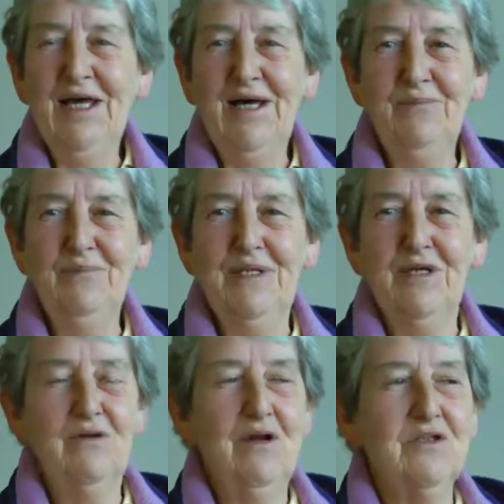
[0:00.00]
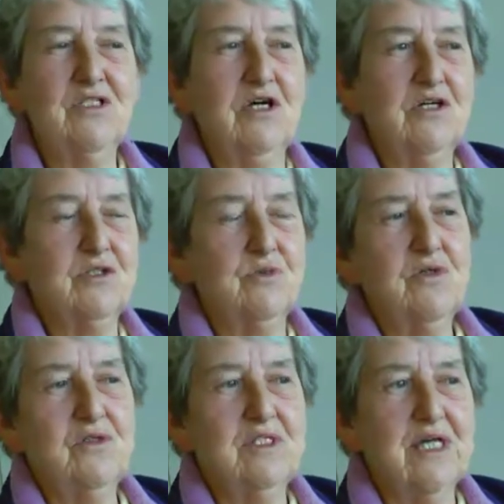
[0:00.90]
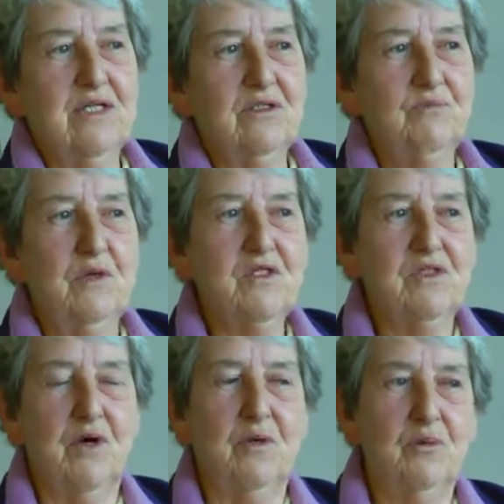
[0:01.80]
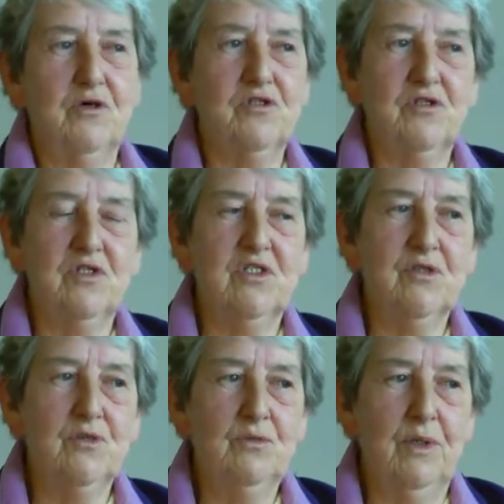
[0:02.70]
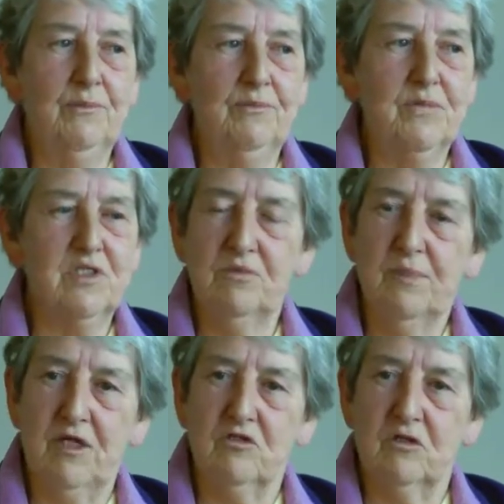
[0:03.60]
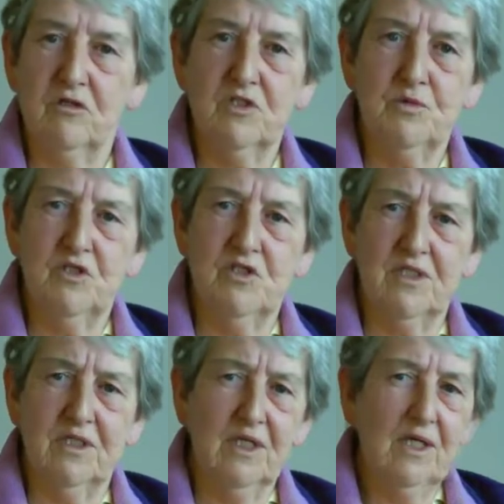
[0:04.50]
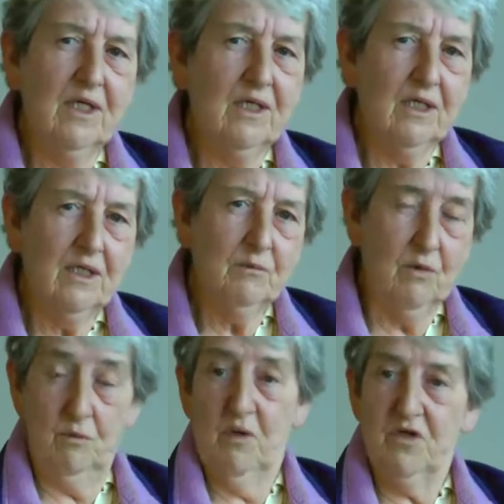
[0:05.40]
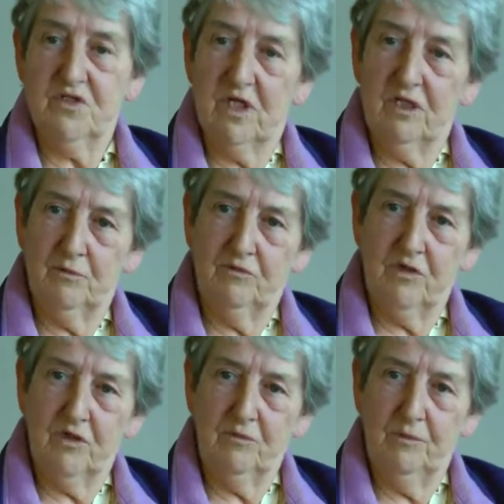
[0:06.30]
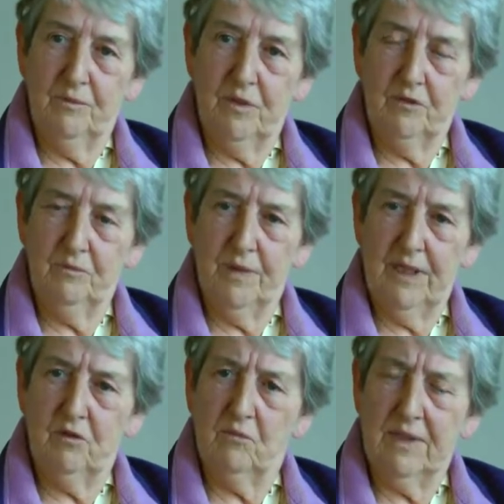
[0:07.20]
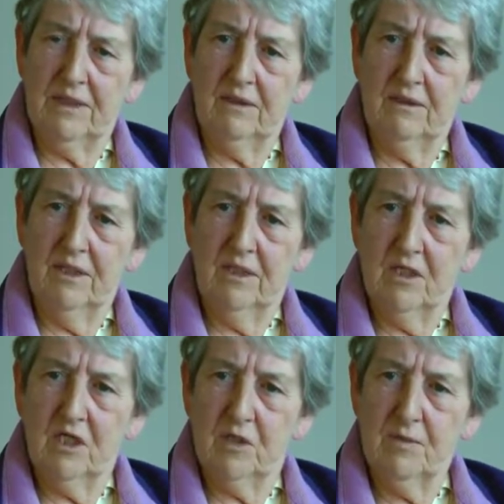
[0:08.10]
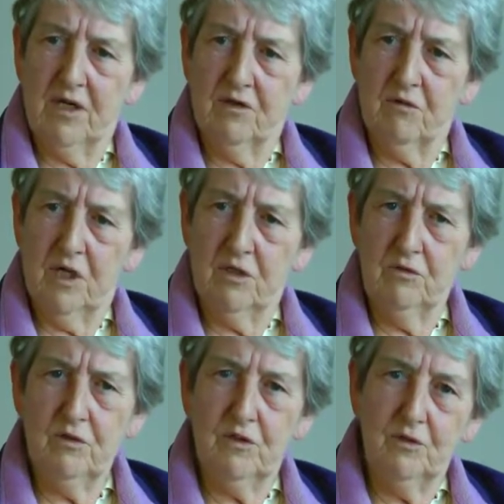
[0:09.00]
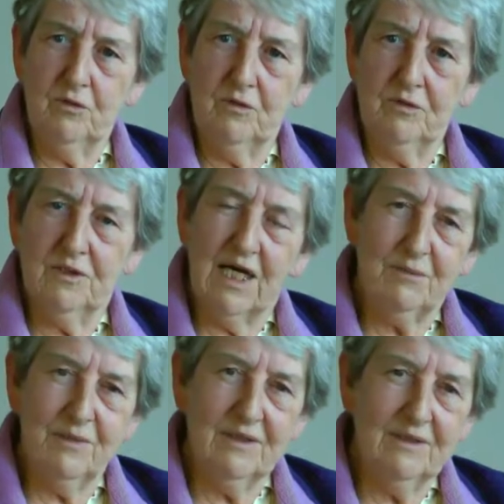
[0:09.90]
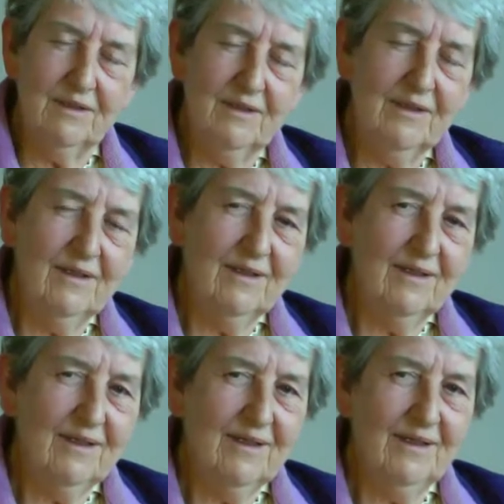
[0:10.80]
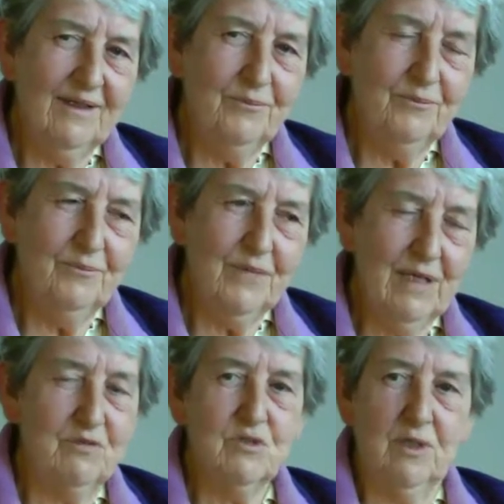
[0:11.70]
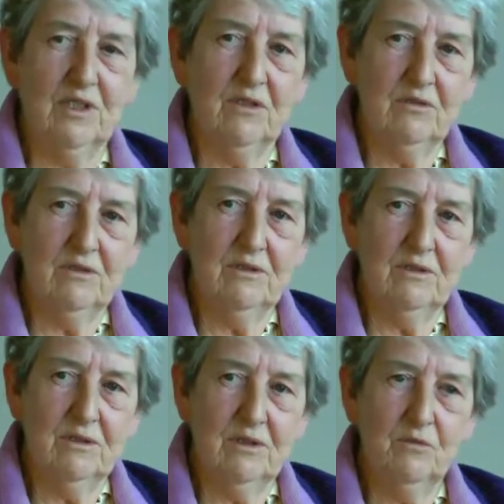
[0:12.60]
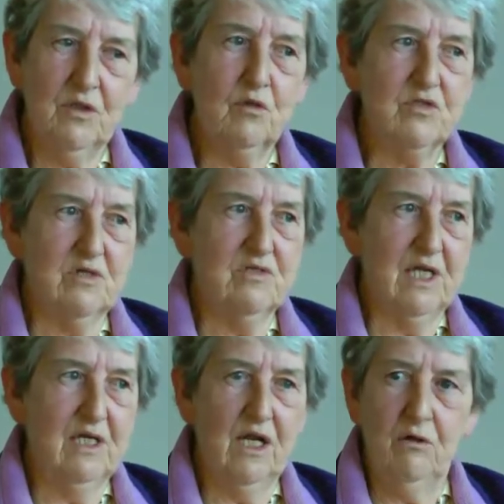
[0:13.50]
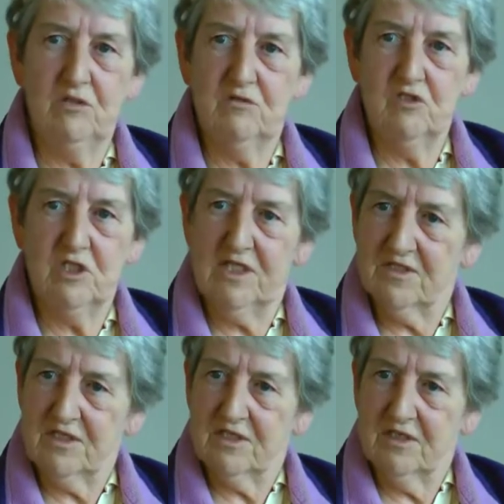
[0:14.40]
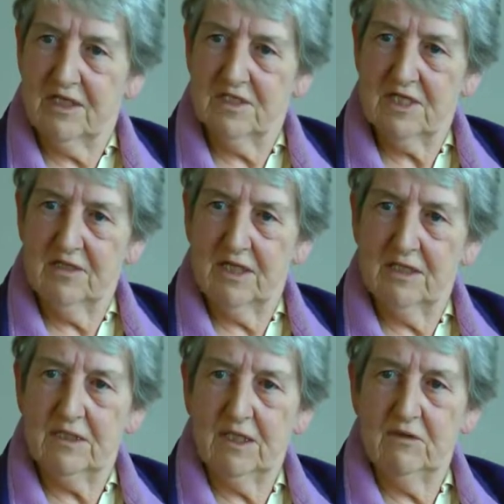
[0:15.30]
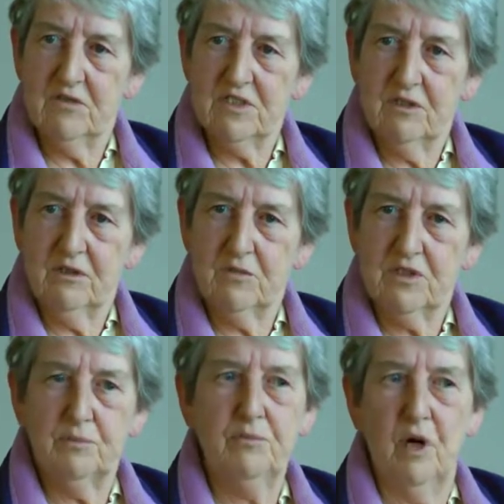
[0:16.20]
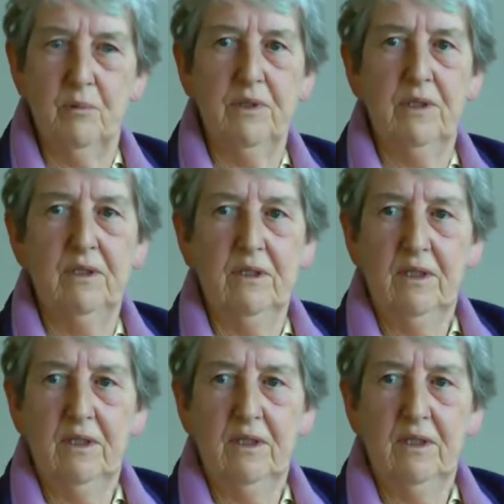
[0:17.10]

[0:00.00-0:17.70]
um, at Rowland's Castle, we used to send most of our produce to um, St. Petrock's, which is a what was a home for old, old men or men, you know, men of the road who had come in. Um, and that was quite good. And we'd also send loads of jerseys and things like that down, so it was a mm-hmm. proper,